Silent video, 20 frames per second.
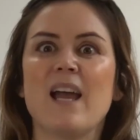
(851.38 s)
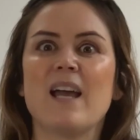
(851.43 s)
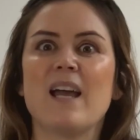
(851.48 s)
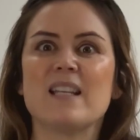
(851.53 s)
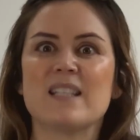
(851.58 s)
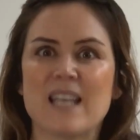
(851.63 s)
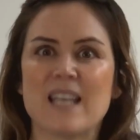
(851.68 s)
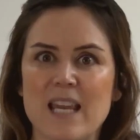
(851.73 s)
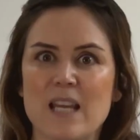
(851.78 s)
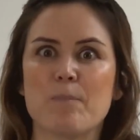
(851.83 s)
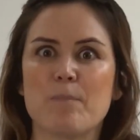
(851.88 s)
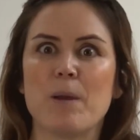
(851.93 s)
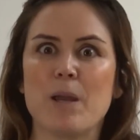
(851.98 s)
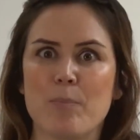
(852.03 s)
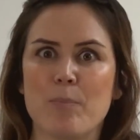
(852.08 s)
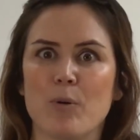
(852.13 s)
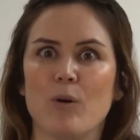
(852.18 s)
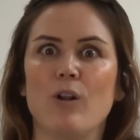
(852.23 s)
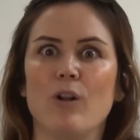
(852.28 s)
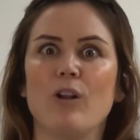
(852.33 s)
take
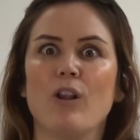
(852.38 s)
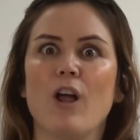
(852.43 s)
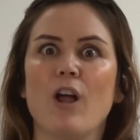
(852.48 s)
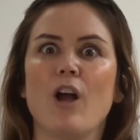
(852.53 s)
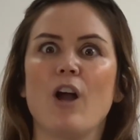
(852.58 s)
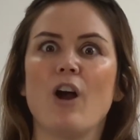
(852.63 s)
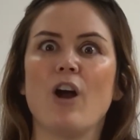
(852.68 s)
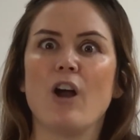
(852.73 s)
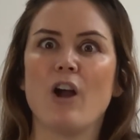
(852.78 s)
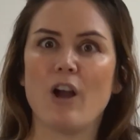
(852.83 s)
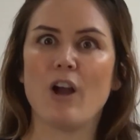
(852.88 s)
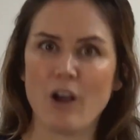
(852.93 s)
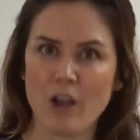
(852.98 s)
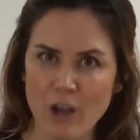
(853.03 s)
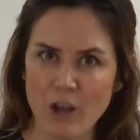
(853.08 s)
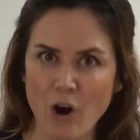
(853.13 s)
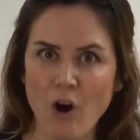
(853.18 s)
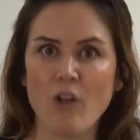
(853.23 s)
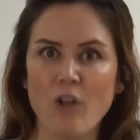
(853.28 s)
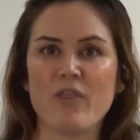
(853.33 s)
people
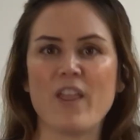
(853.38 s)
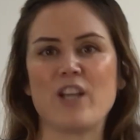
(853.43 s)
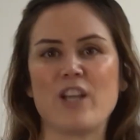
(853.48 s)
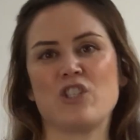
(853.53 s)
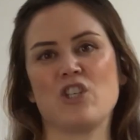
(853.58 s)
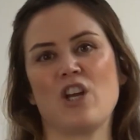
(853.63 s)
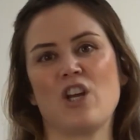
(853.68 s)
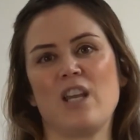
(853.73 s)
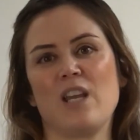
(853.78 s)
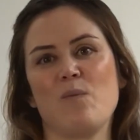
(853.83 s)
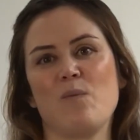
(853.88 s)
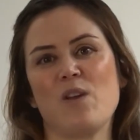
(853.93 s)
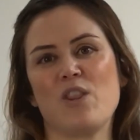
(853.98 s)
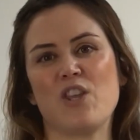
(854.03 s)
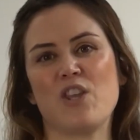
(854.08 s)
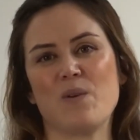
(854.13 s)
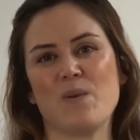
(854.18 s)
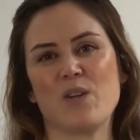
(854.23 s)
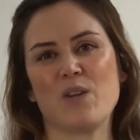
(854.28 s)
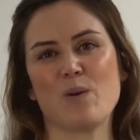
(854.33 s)
on that journey with
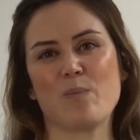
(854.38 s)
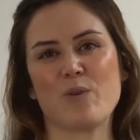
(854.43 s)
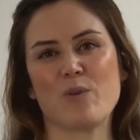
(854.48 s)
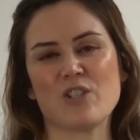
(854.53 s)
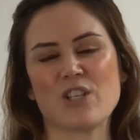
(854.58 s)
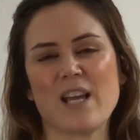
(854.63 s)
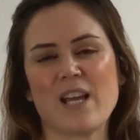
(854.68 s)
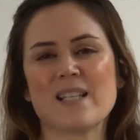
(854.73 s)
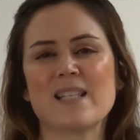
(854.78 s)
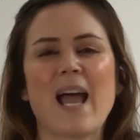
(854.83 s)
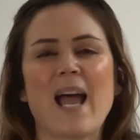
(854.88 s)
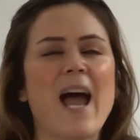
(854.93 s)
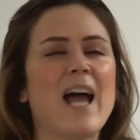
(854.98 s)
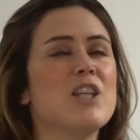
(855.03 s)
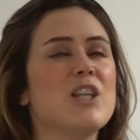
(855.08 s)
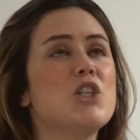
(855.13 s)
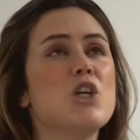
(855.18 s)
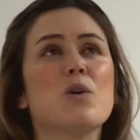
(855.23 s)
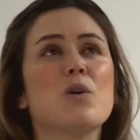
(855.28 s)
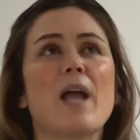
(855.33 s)
you in your projects,
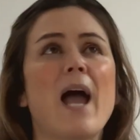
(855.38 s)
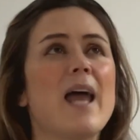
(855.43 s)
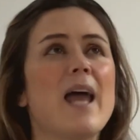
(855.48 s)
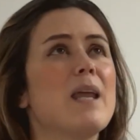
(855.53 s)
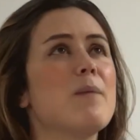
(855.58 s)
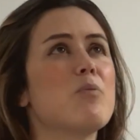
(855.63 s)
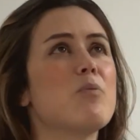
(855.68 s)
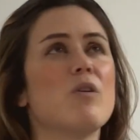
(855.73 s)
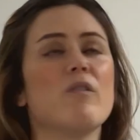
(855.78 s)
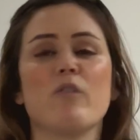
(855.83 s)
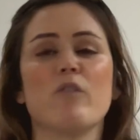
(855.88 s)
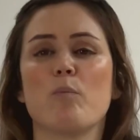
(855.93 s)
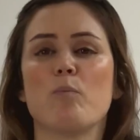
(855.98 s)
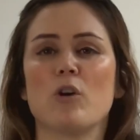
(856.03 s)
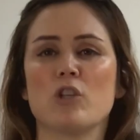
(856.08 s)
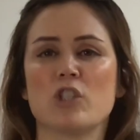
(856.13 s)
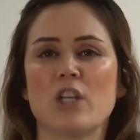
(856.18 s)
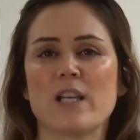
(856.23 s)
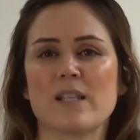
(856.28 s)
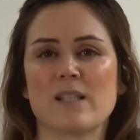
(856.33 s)
and you can improve your
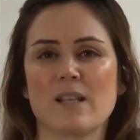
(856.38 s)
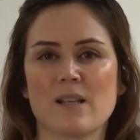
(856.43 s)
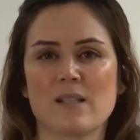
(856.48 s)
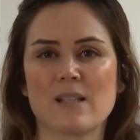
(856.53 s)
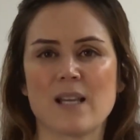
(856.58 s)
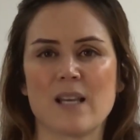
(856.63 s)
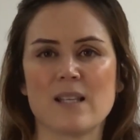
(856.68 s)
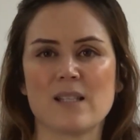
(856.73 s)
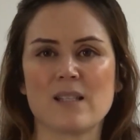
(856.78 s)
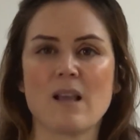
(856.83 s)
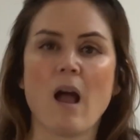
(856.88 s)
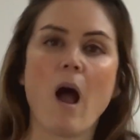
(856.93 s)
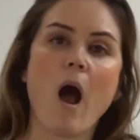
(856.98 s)
project success.